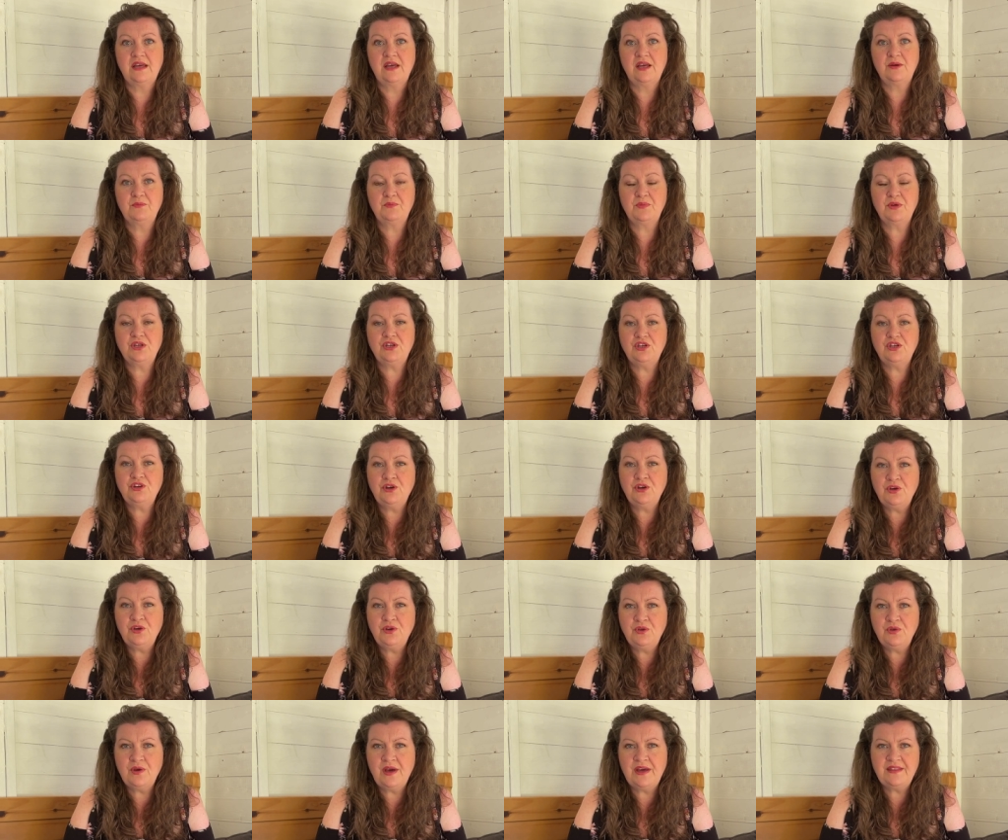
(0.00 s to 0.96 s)
But you
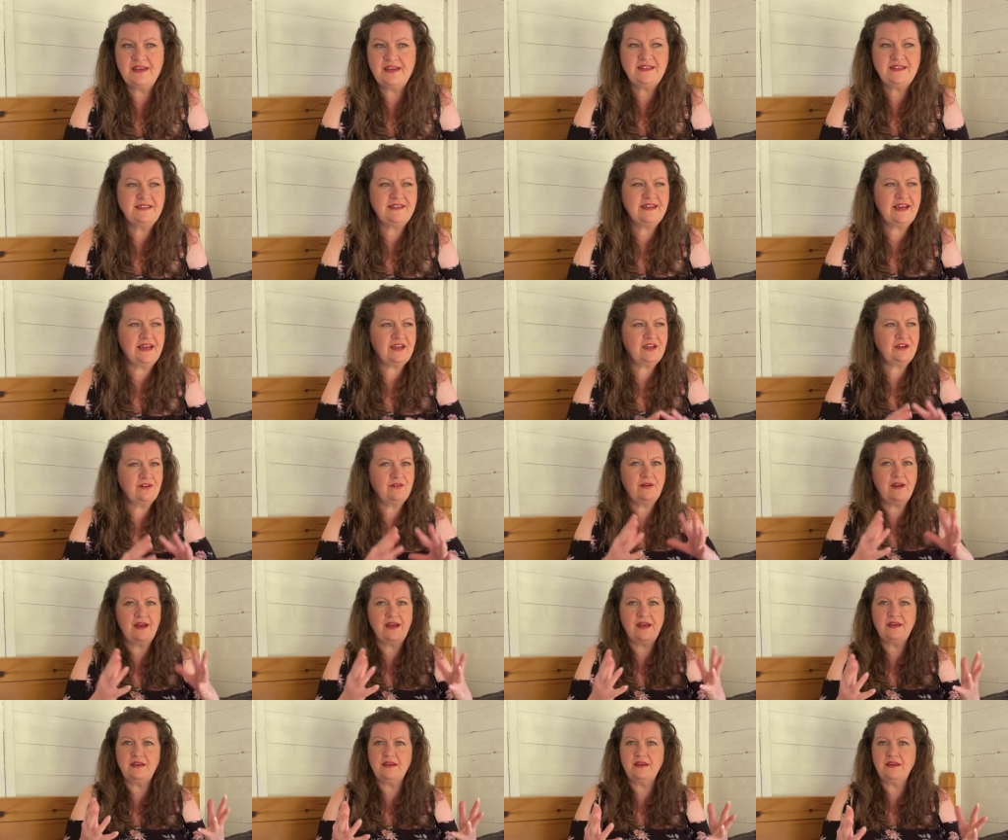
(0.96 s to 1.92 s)
know how they
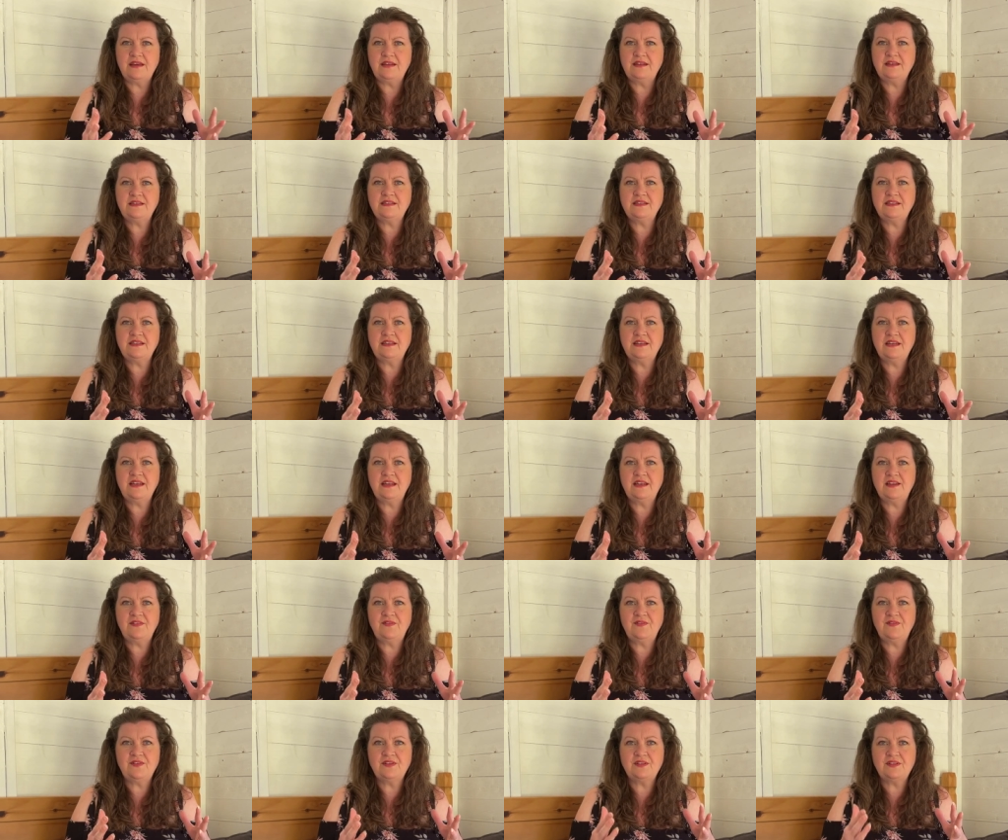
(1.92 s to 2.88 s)
decorate Indian
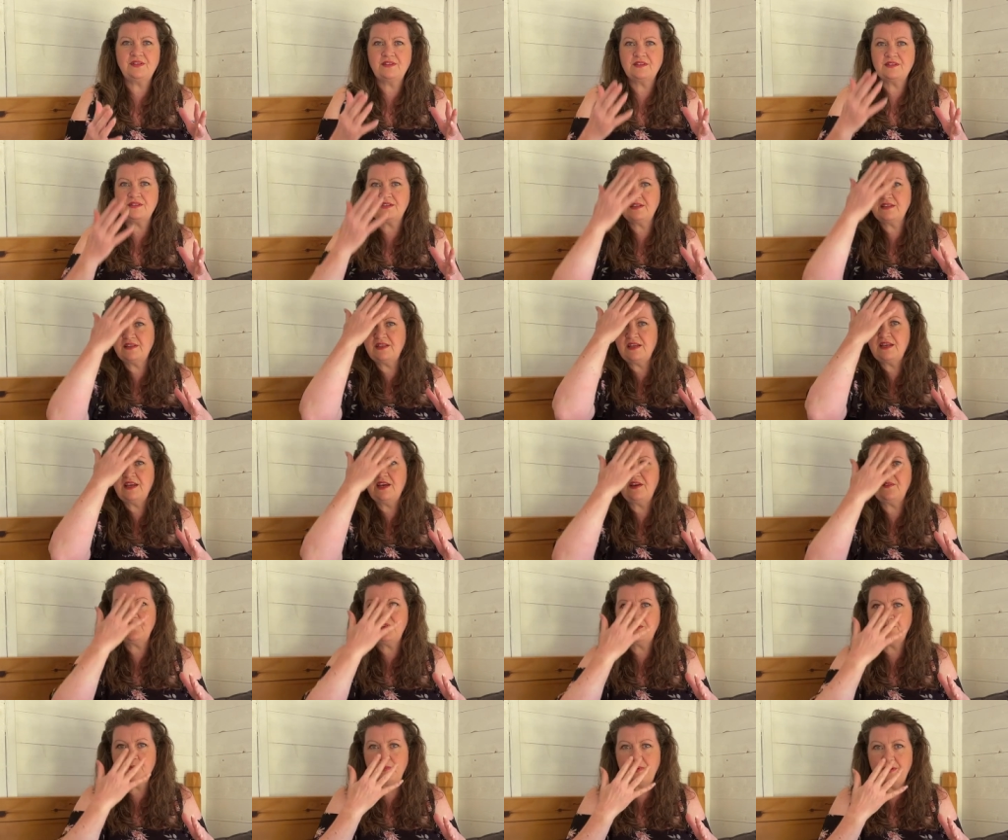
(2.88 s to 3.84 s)
elephants and they have
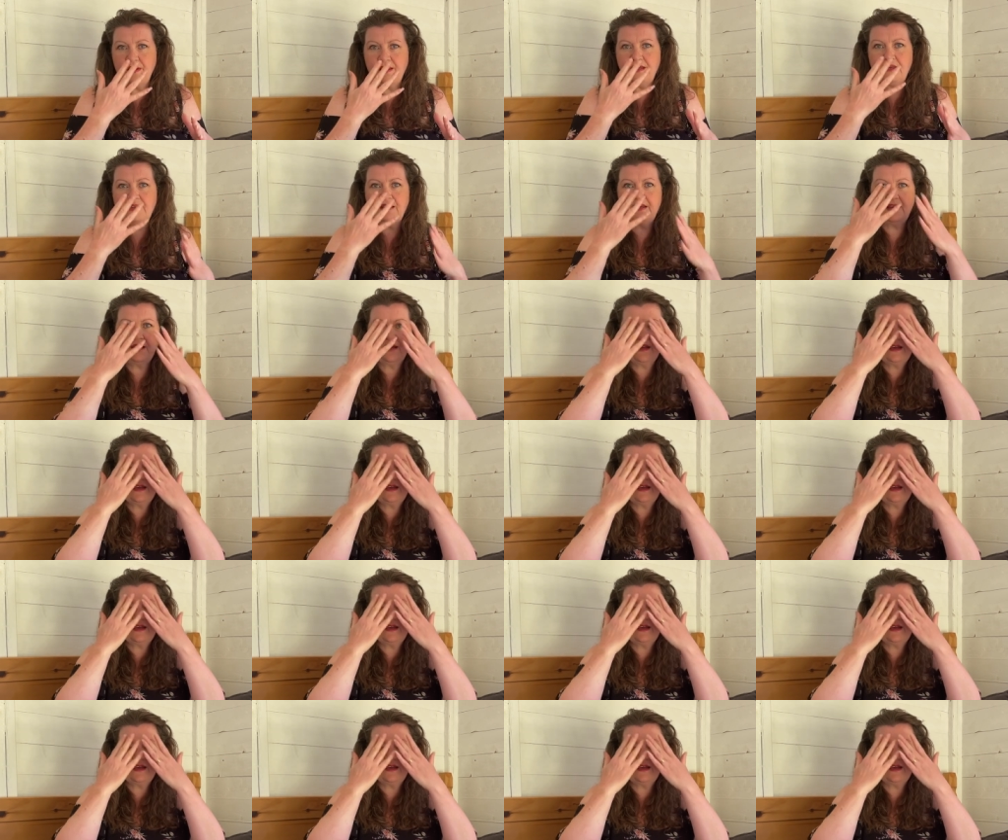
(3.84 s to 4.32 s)
the big